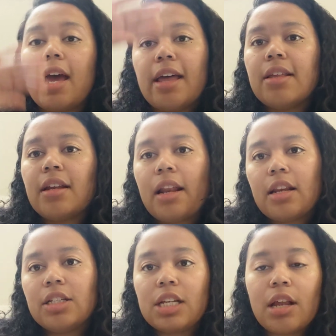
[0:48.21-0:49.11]
and then a
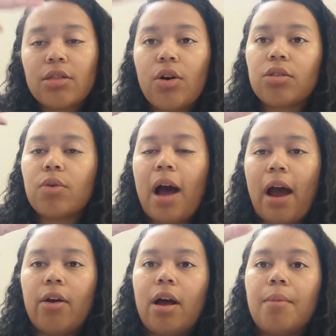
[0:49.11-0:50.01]
D that's also
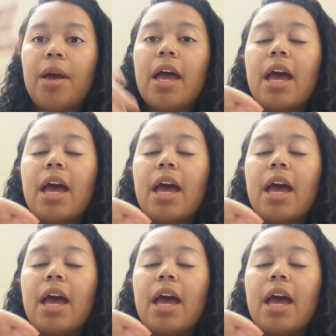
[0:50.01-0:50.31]
higher up.